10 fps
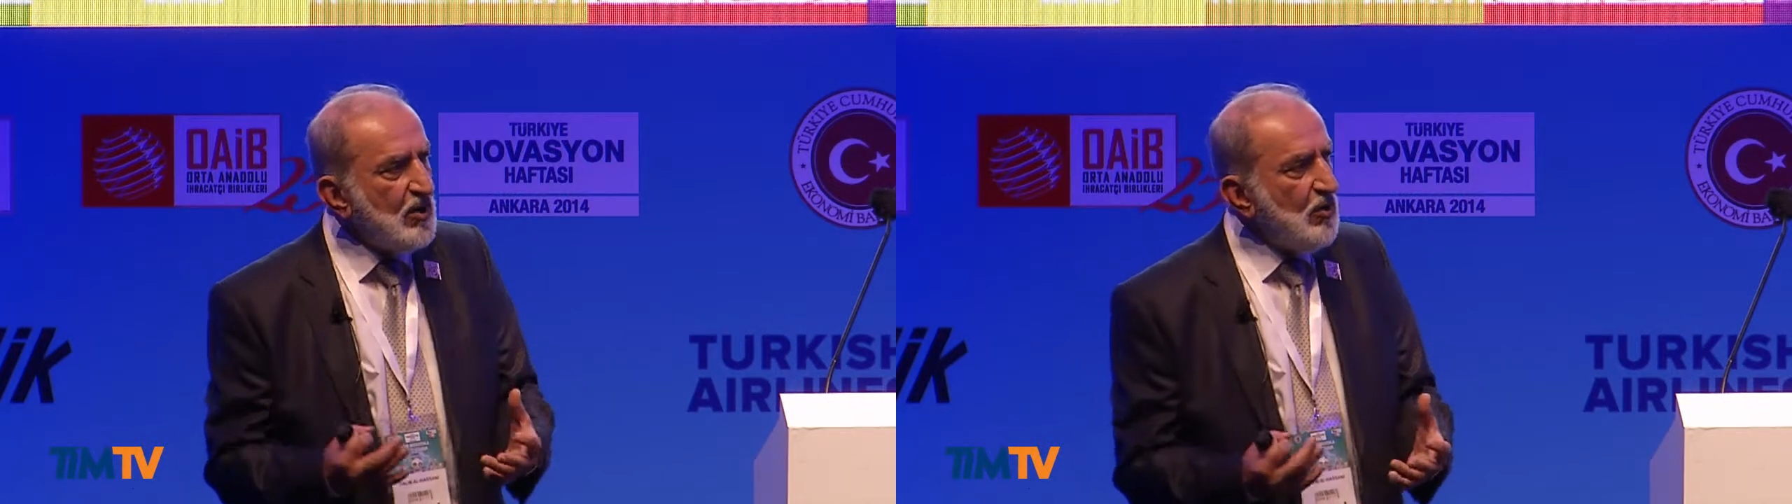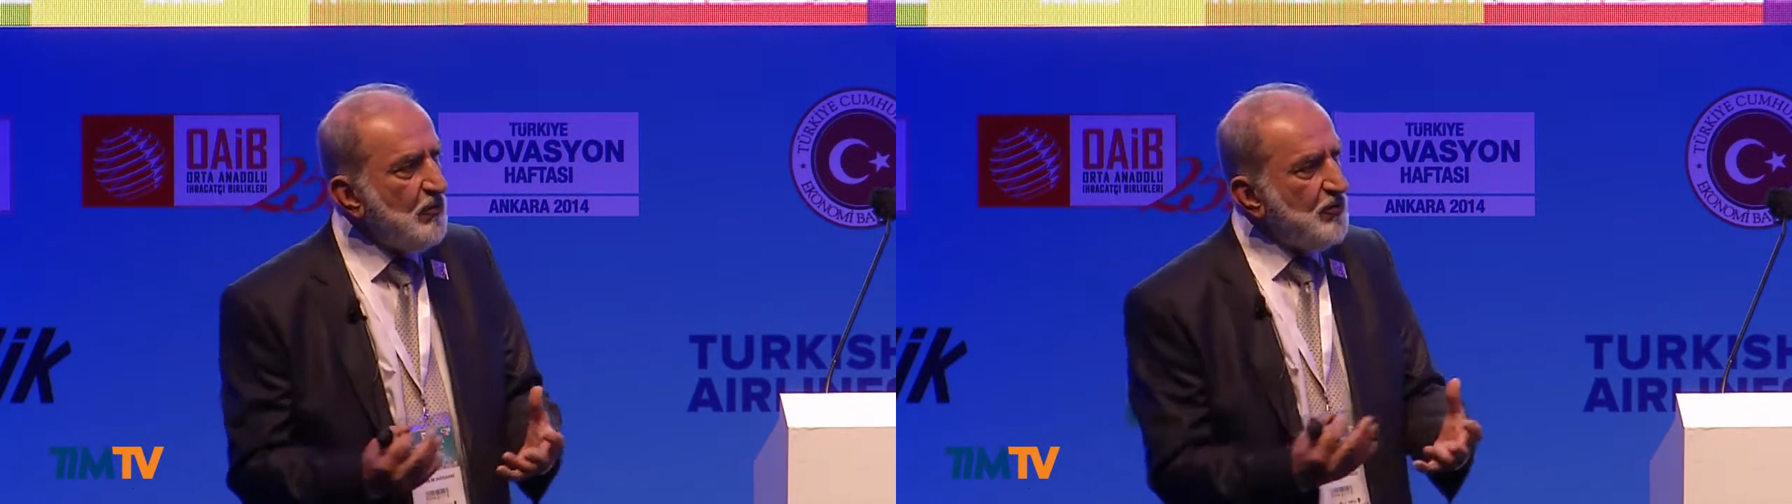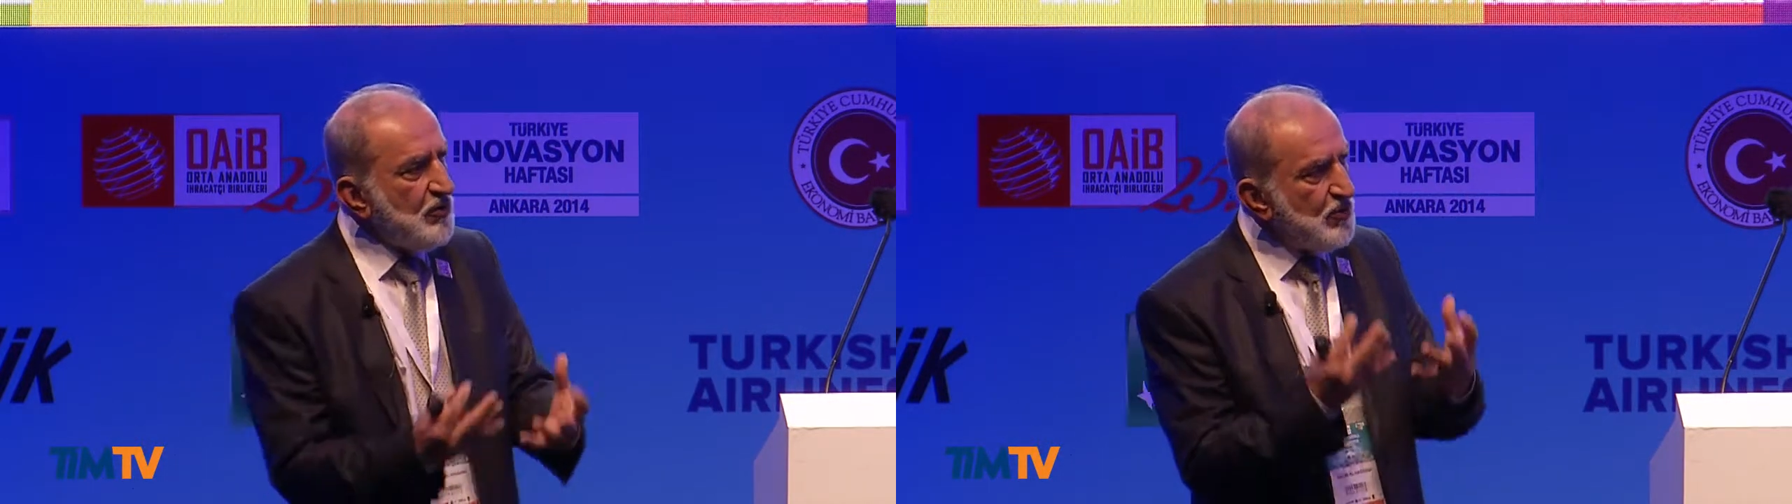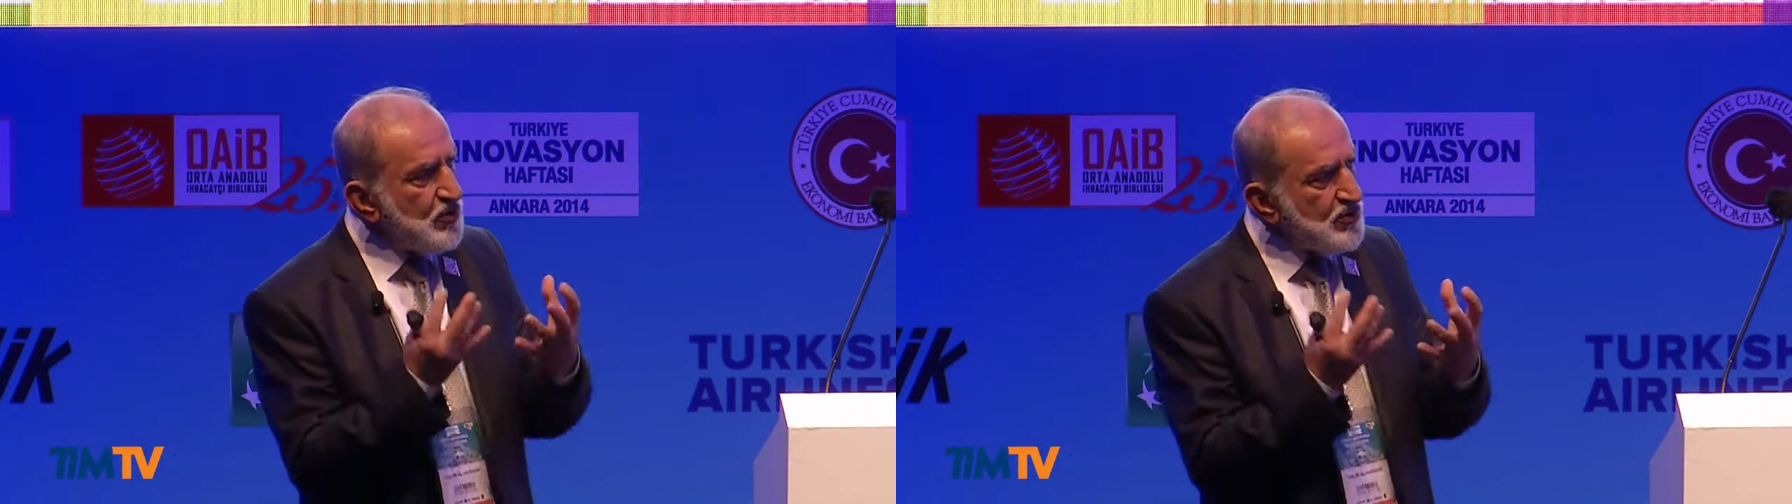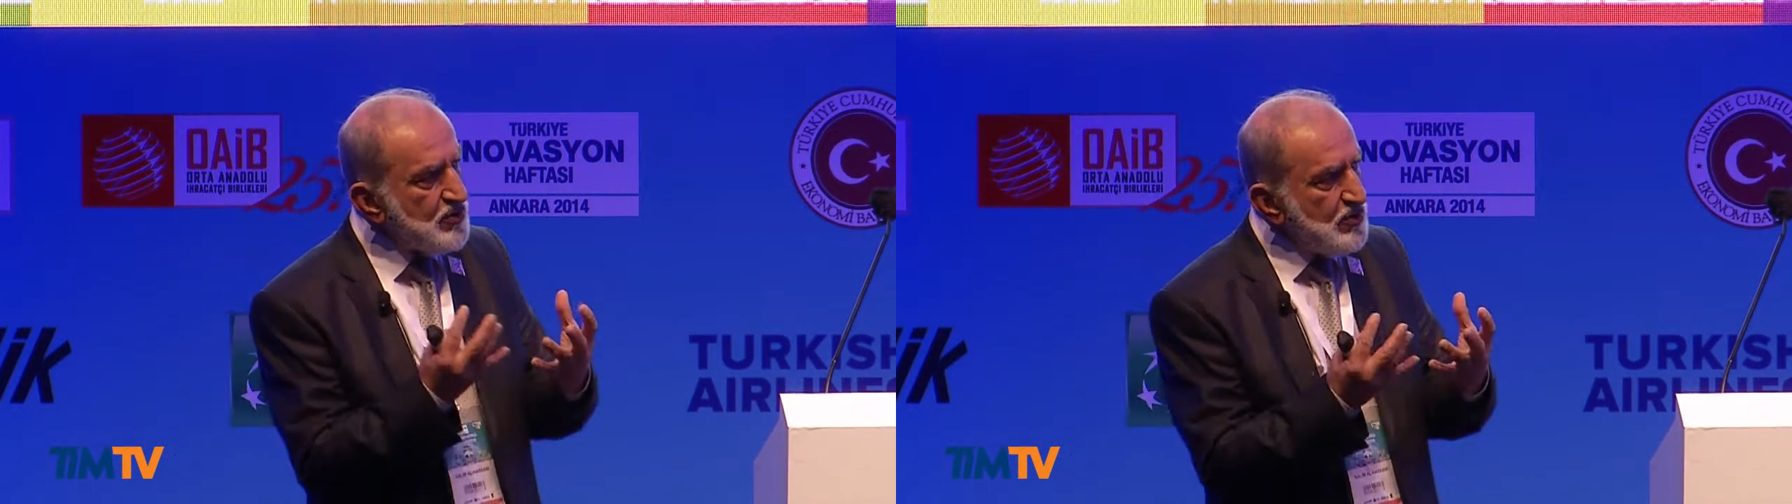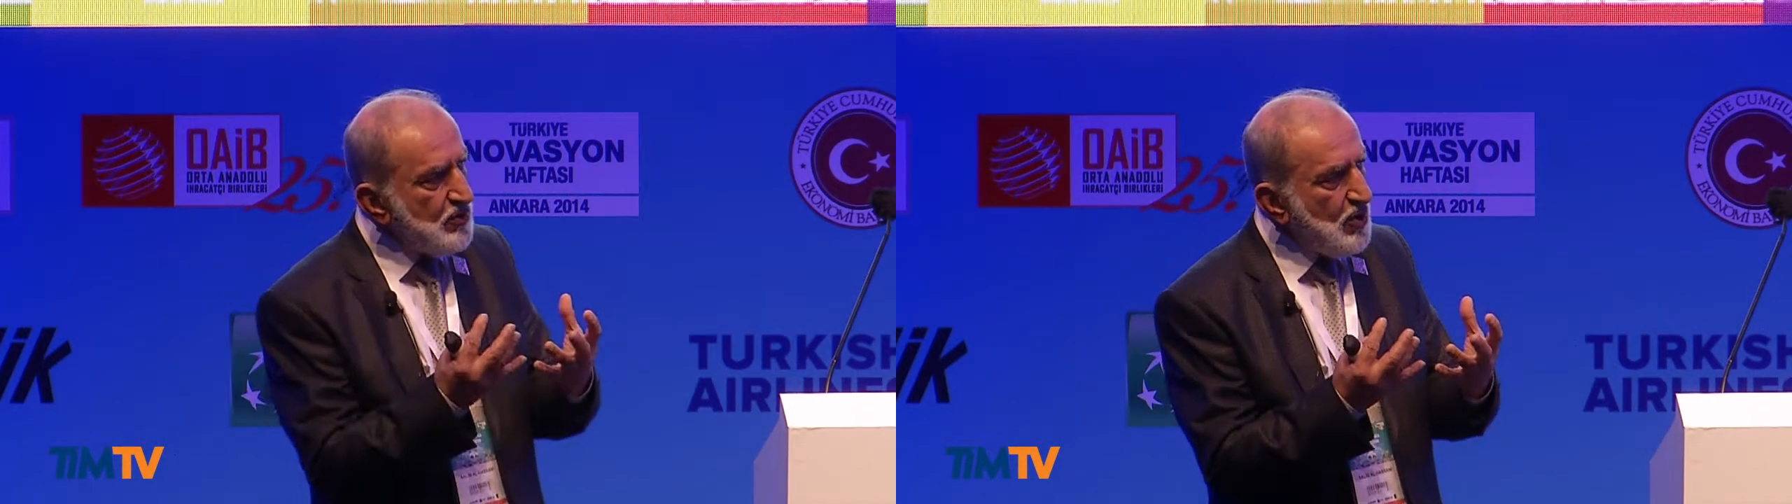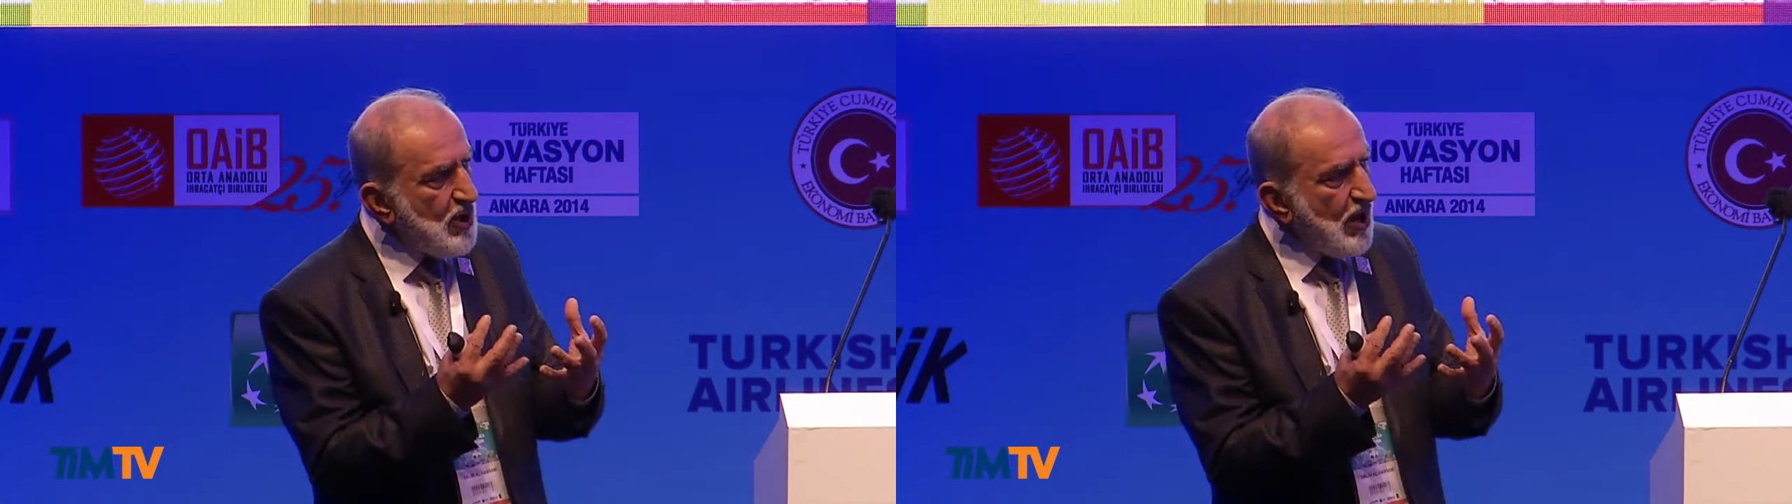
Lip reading: of the,